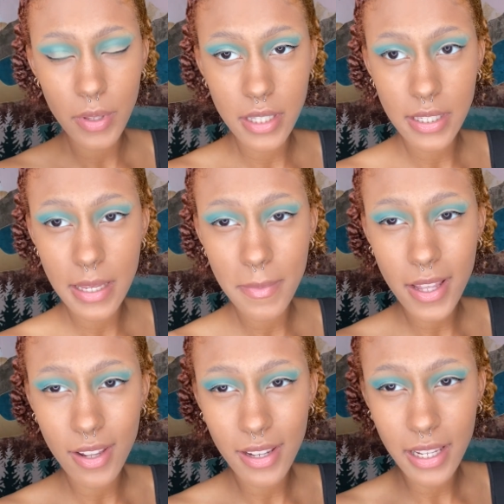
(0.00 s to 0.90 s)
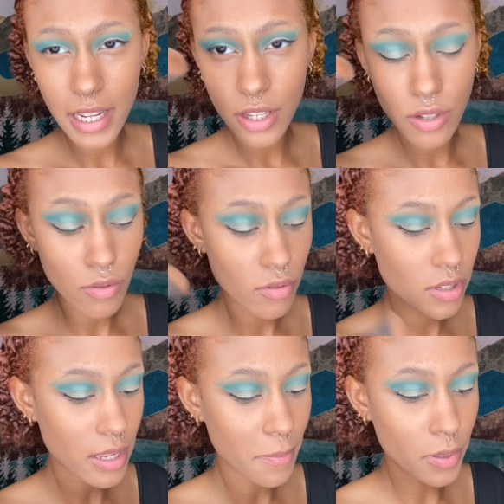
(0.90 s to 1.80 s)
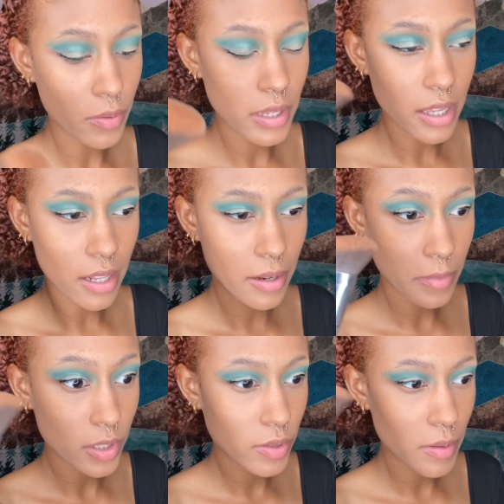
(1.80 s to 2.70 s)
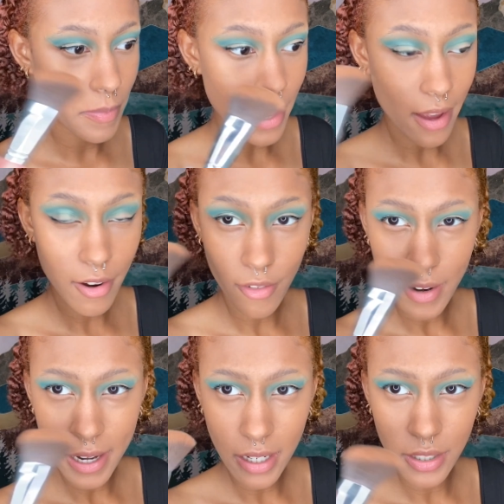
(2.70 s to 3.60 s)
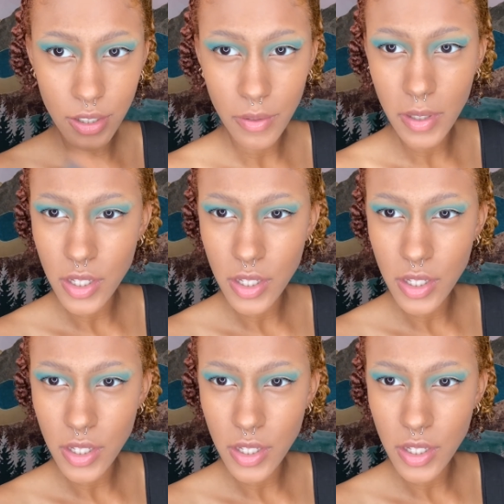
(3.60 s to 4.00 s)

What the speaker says: the same color that I used, that bluey color, and I sweep that right under with a